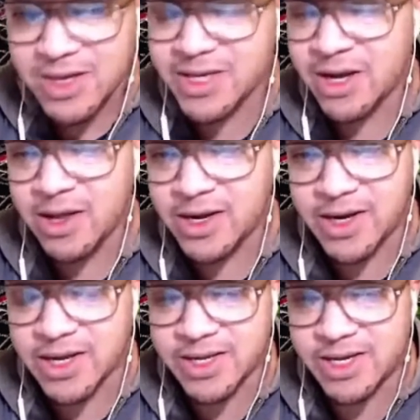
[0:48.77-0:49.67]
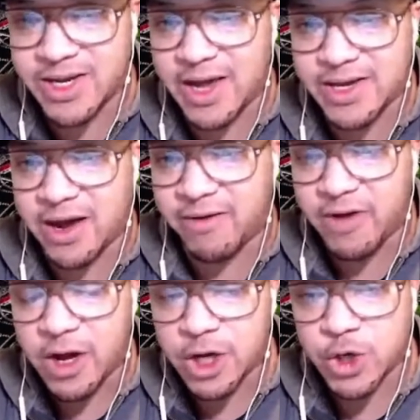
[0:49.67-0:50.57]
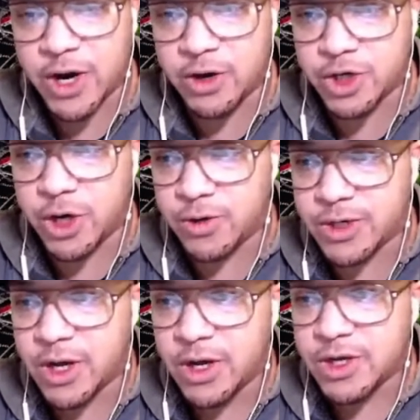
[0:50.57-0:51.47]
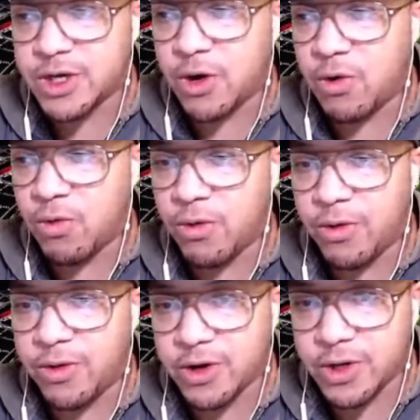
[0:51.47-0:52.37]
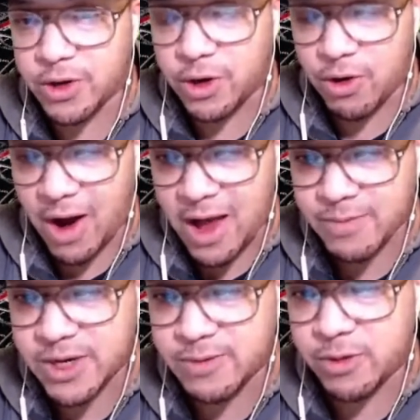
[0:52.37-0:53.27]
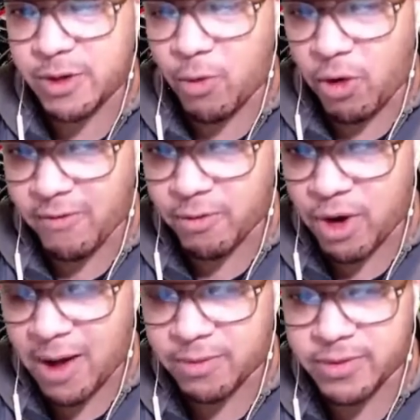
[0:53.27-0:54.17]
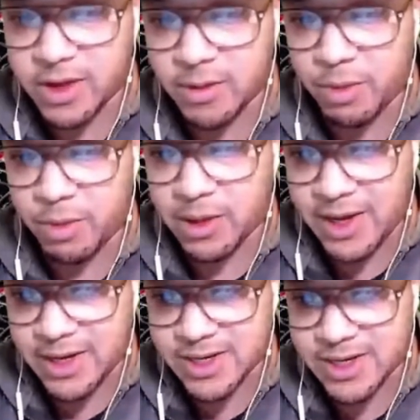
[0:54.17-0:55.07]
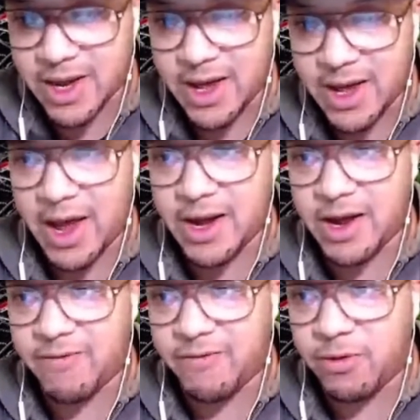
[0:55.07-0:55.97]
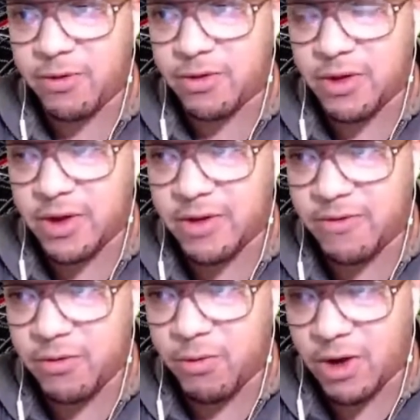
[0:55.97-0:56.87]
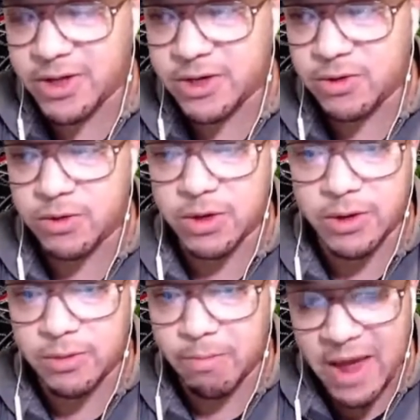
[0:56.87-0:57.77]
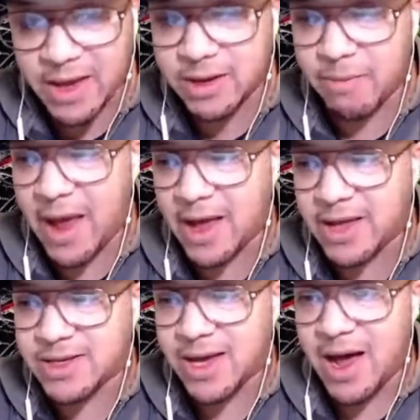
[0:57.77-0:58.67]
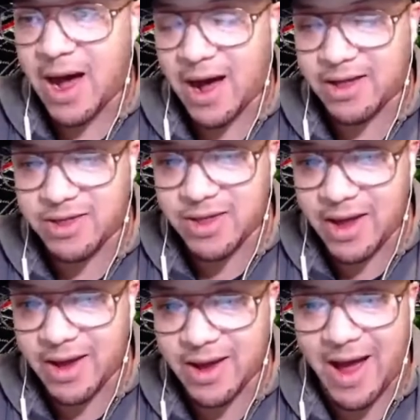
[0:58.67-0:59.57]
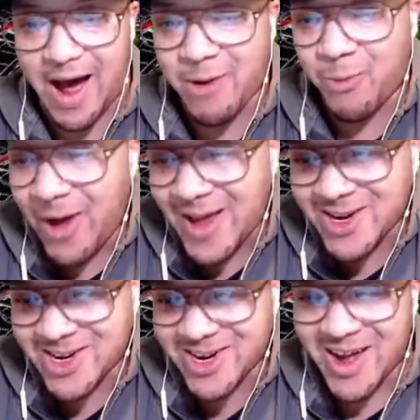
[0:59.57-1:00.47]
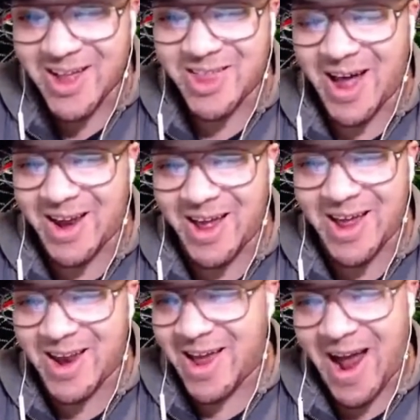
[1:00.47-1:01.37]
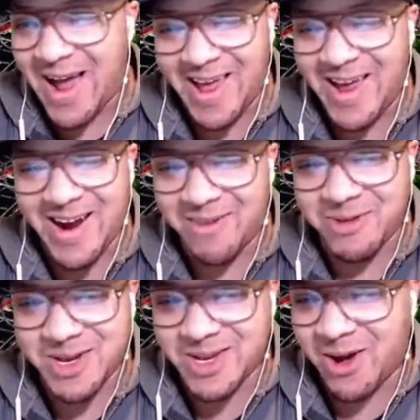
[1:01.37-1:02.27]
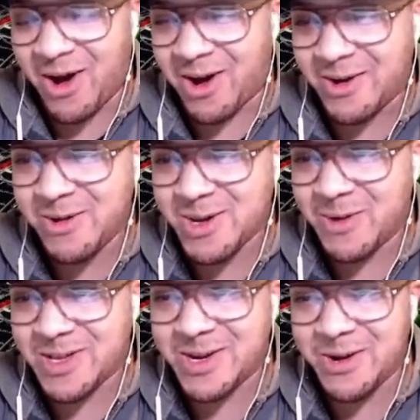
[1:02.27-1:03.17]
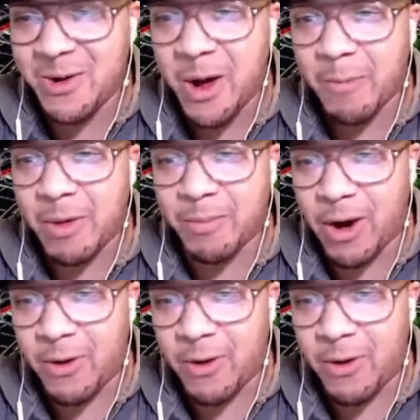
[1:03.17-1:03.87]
stealing a dozen steaks out of Trader Joe's. So there, the crime seems to be more of a problem than the police. And if you want to make demands, I think, I wish that, and I can't obviously tell Hawk Newsom what to do, but